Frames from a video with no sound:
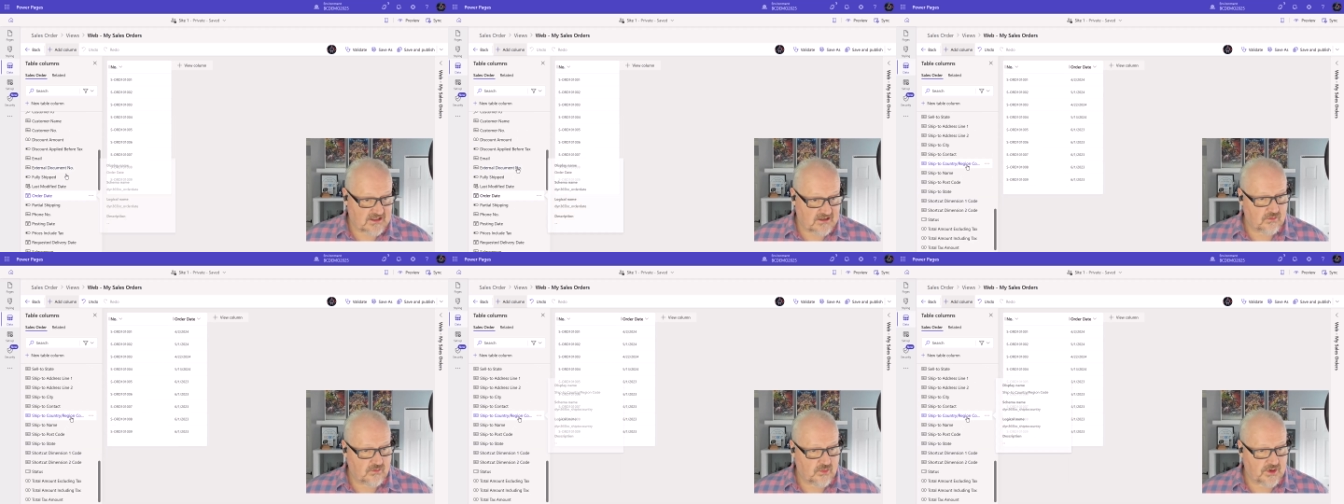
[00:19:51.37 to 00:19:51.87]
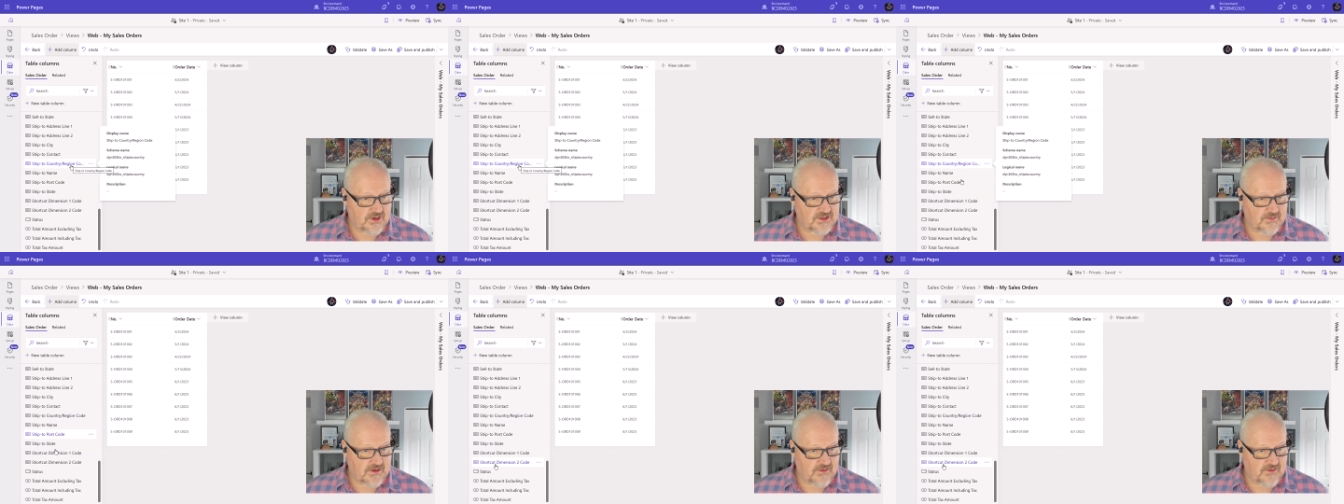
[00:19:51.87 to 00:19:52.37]
What are some
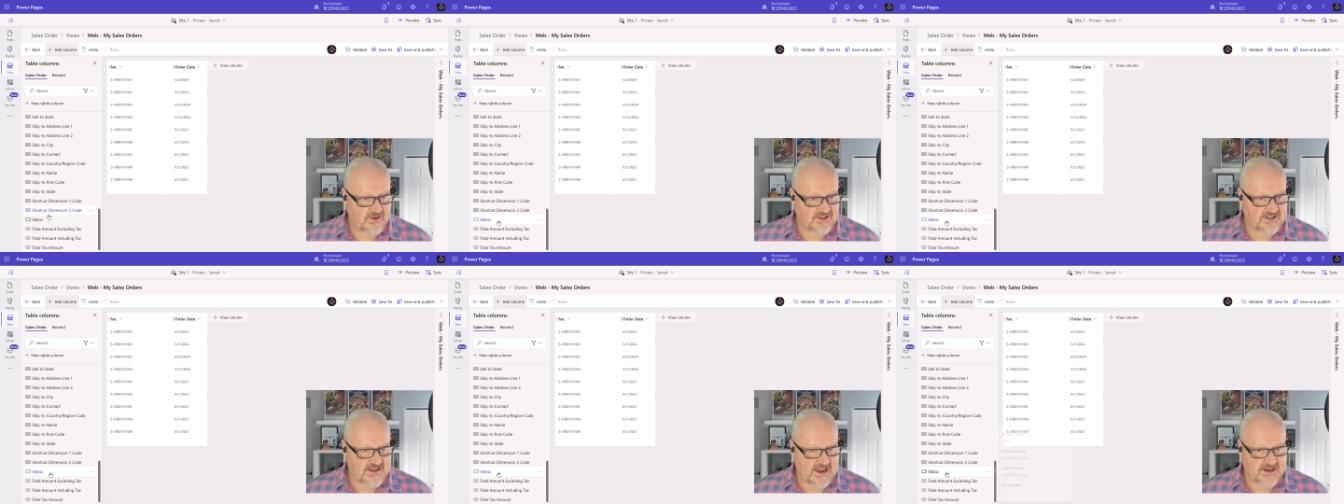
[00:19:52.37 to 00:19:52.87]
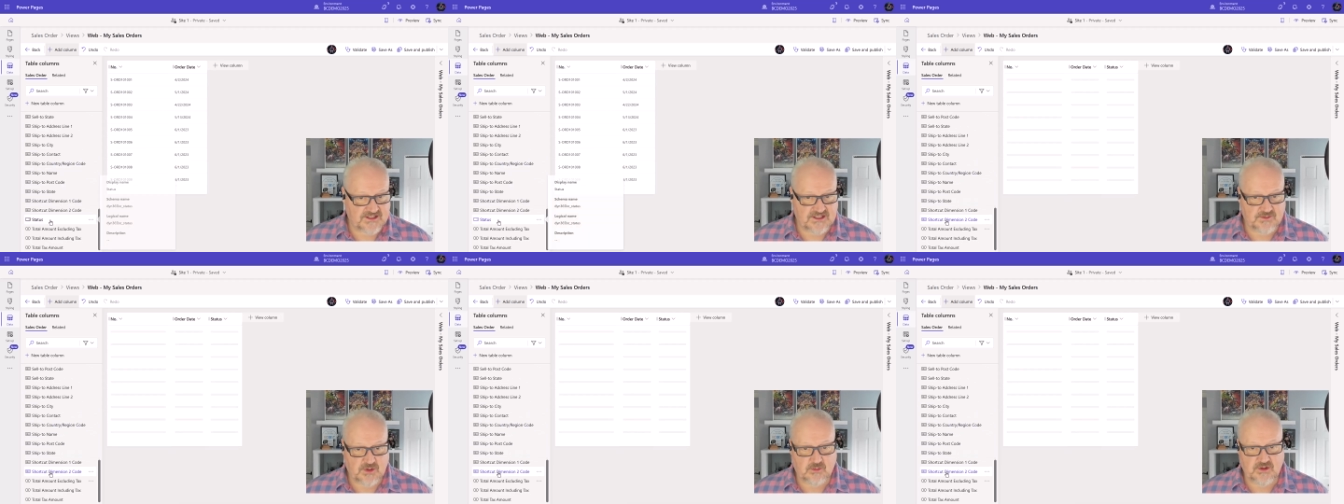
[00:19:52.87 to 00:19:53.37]
of the status is
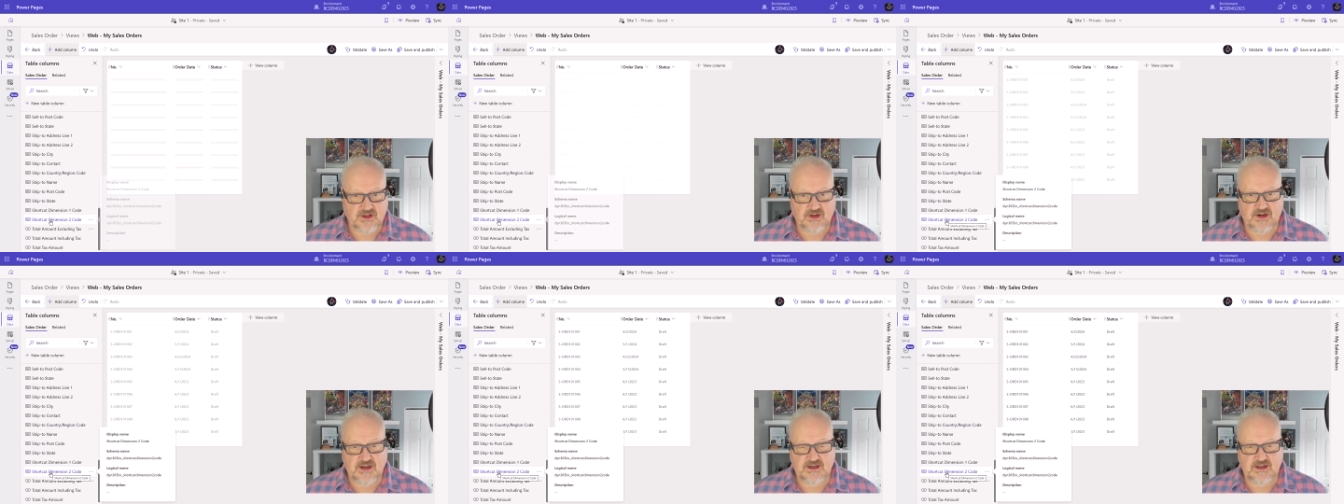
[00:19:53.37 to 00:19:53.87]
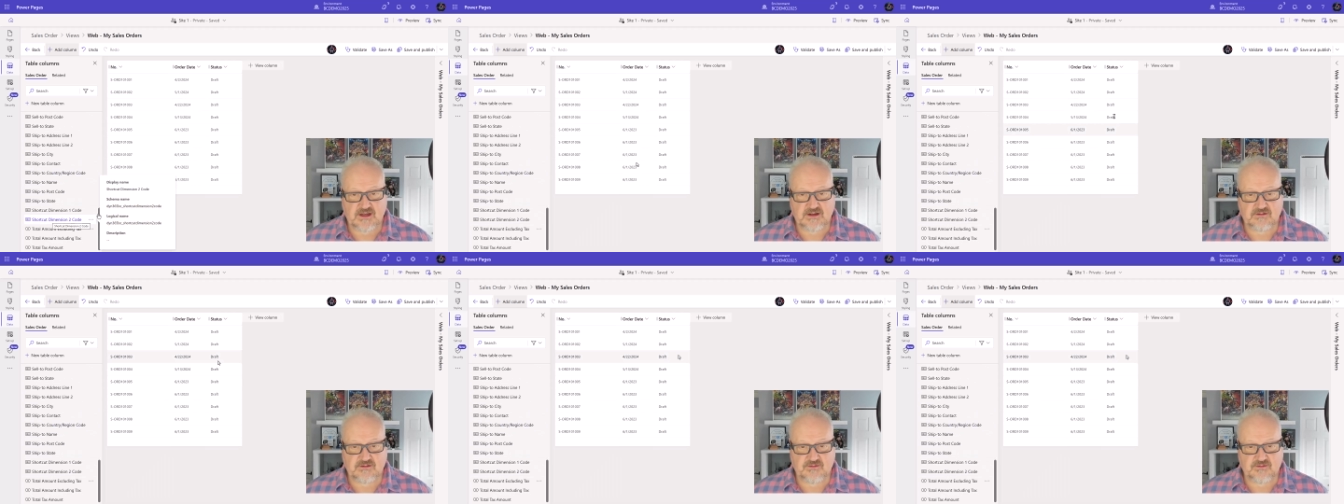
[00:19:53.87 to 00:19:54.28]
probably a good idea.